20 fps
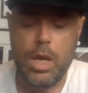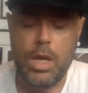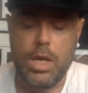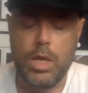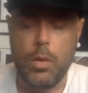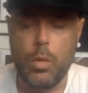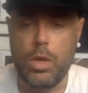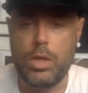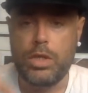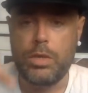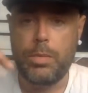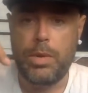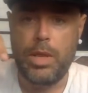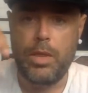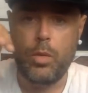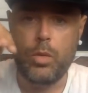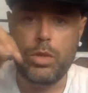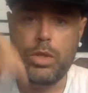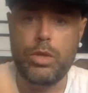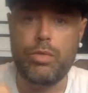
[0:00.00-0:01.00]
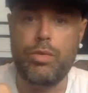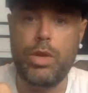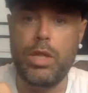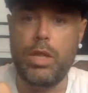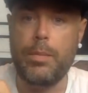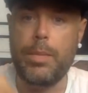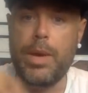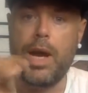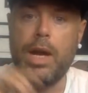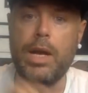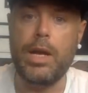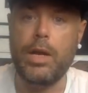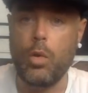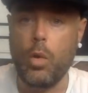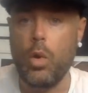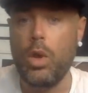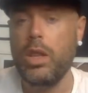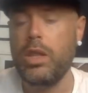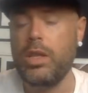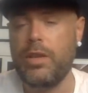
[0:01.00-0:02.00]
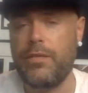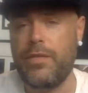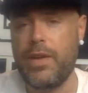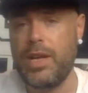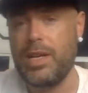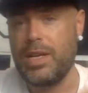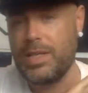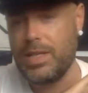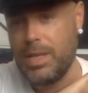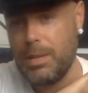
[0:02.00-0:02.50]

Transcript: he wants to play those three at the back, and all the defenders